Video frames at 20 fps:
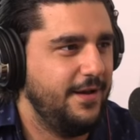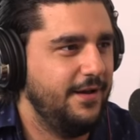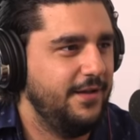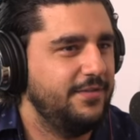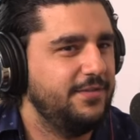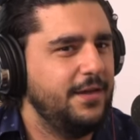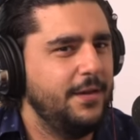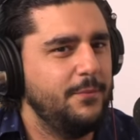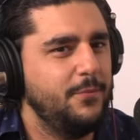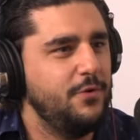Uh,
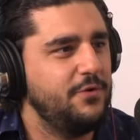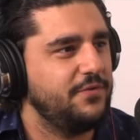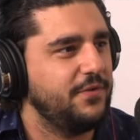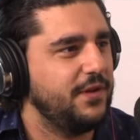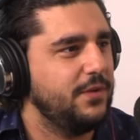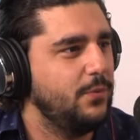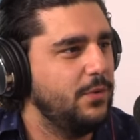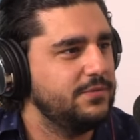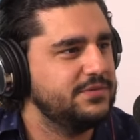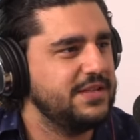that
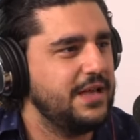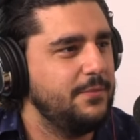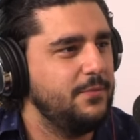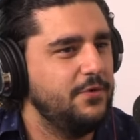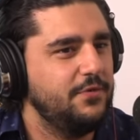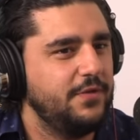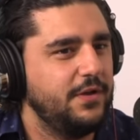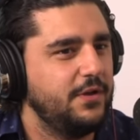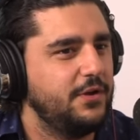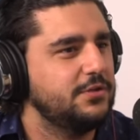movie. What was that
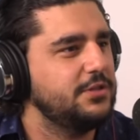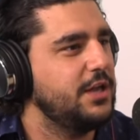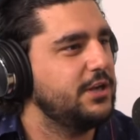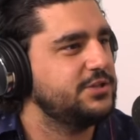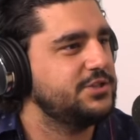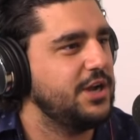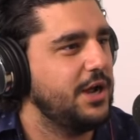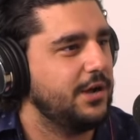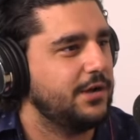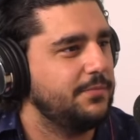movie? Good Luck
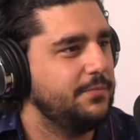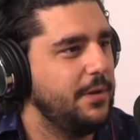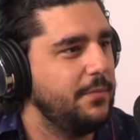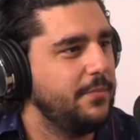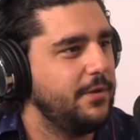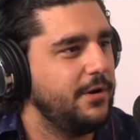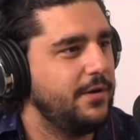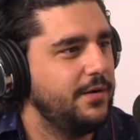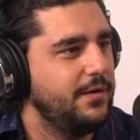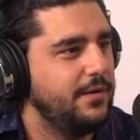Chuck.
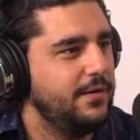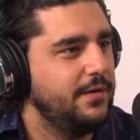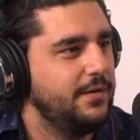Remember?